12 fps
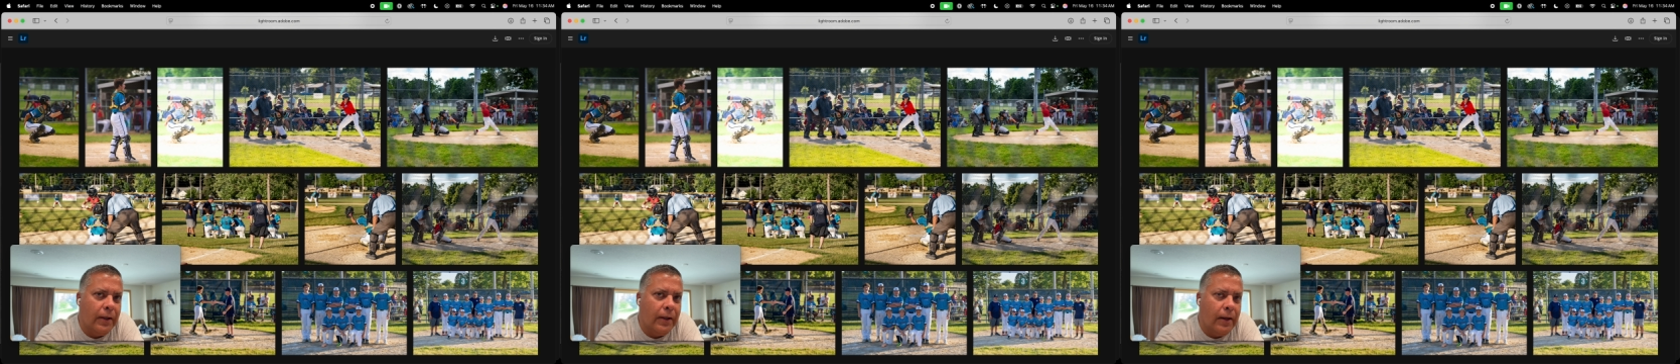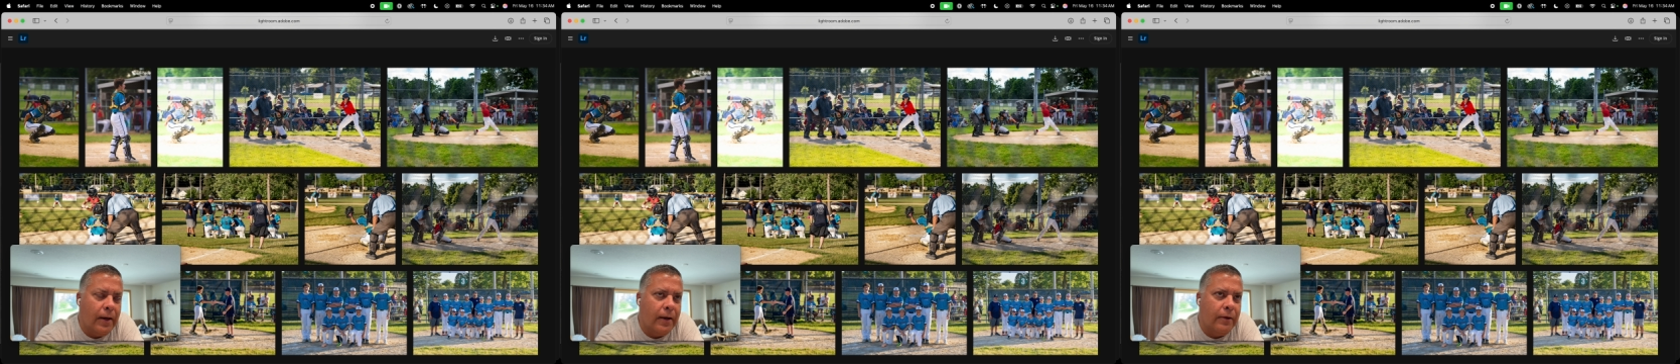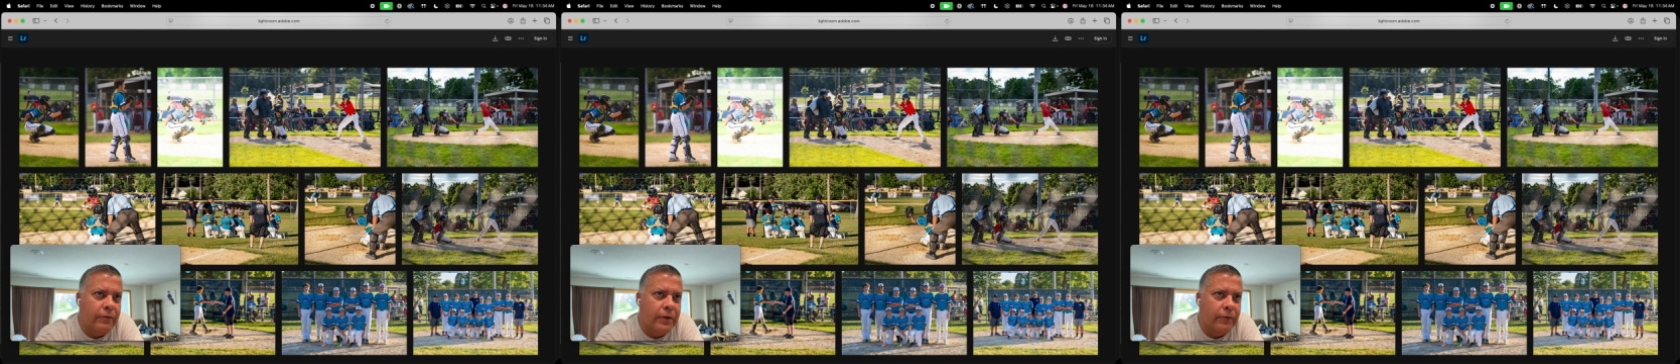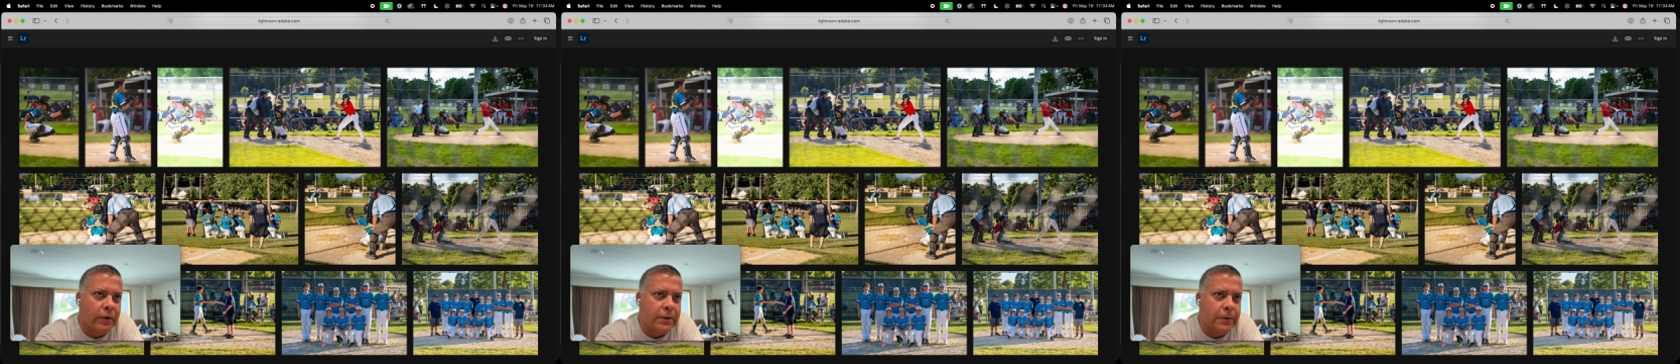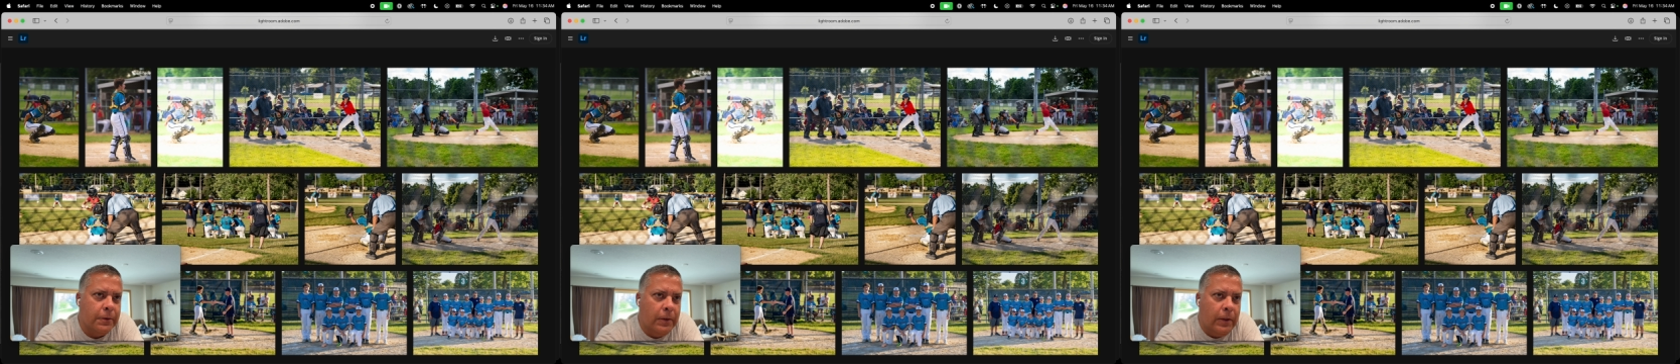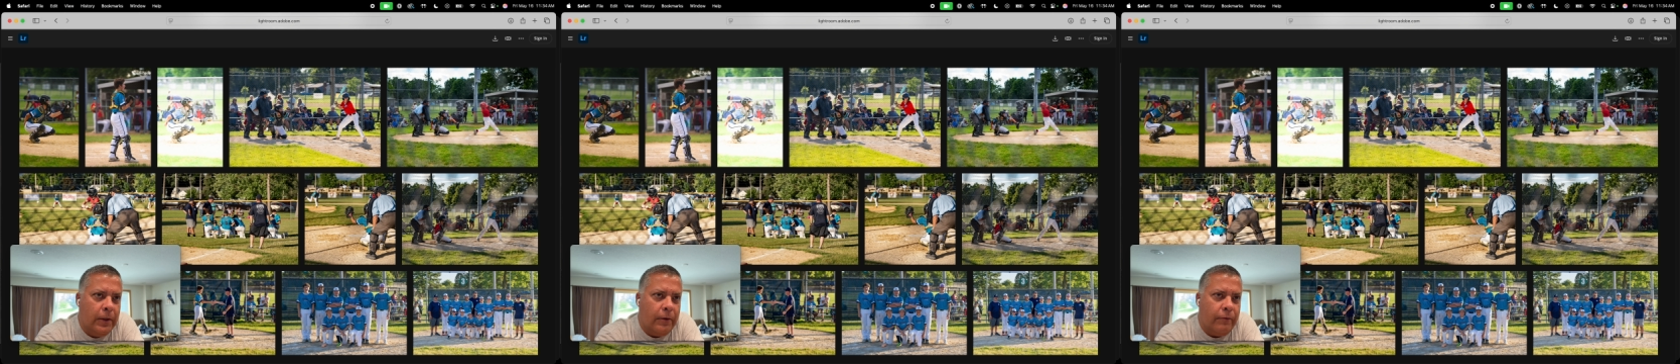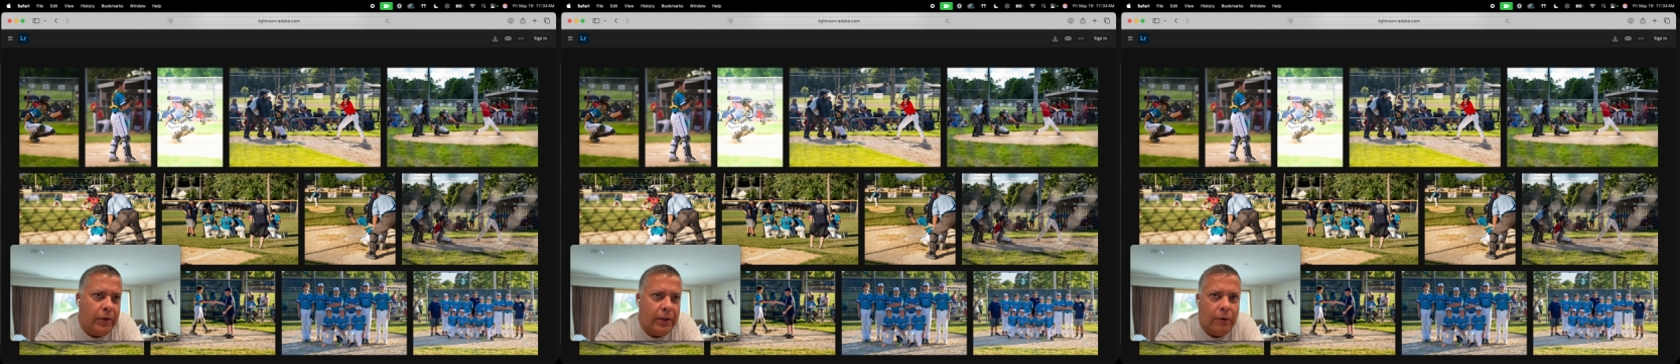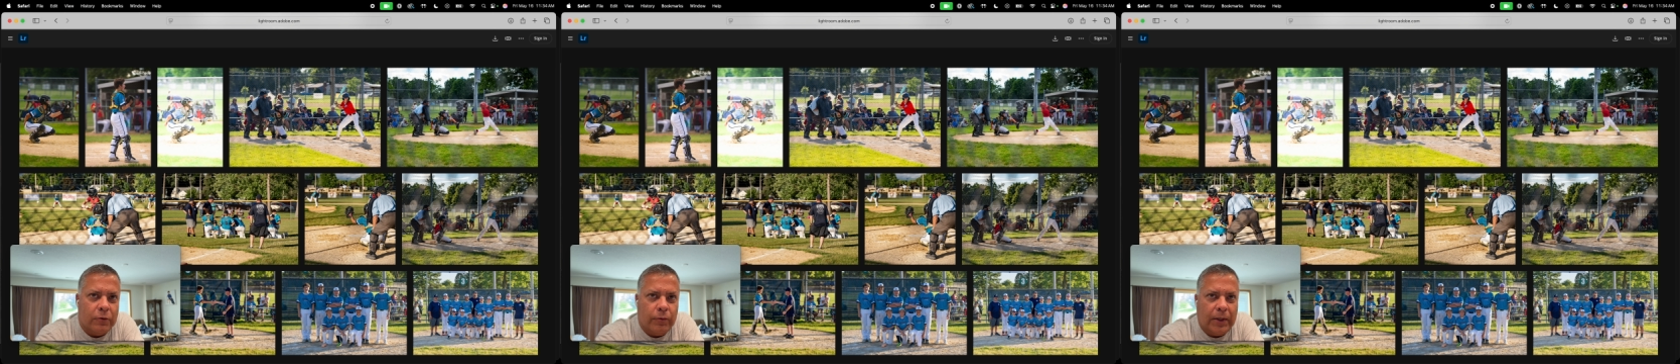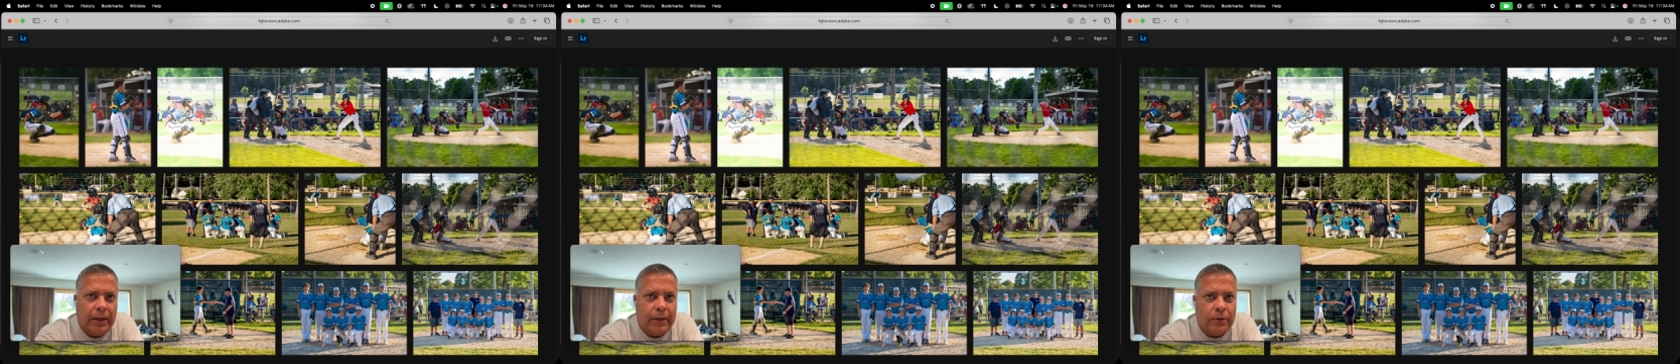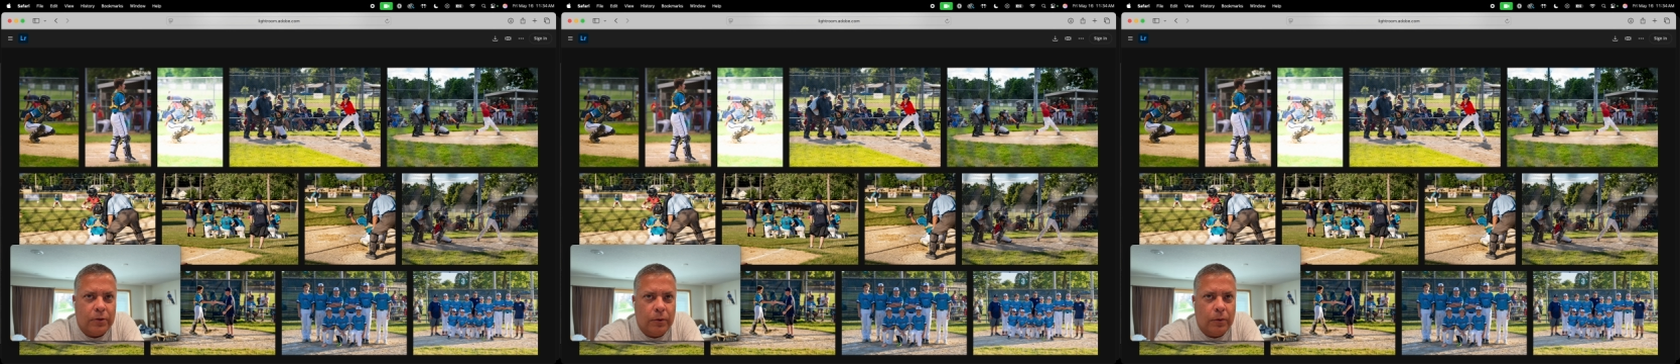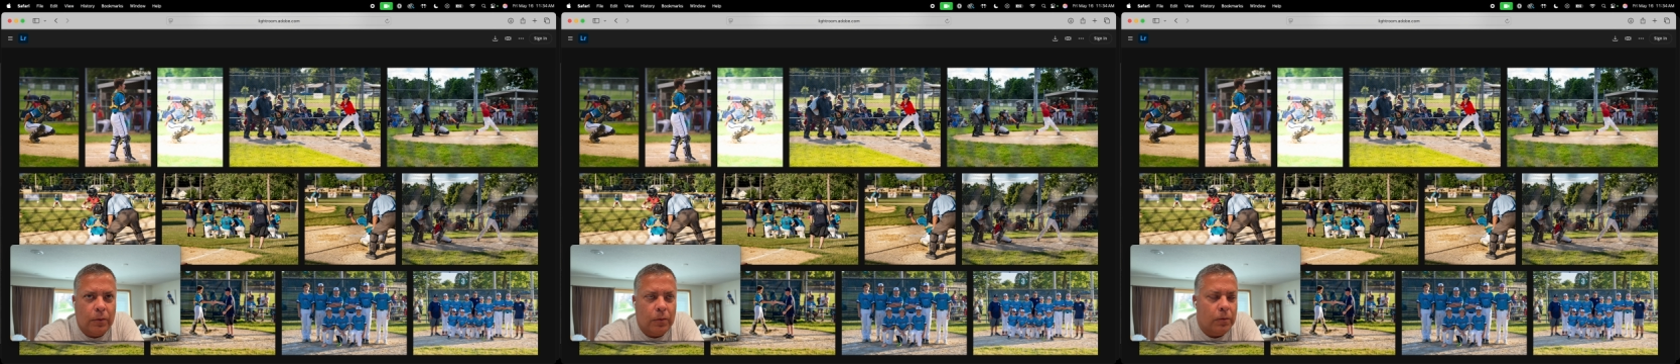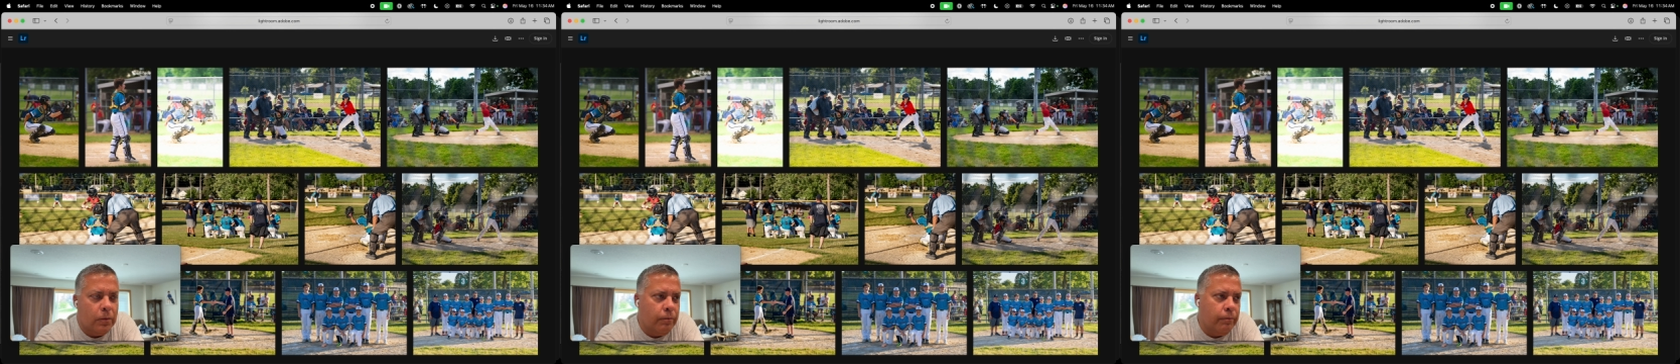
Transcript: a lot of different videos related to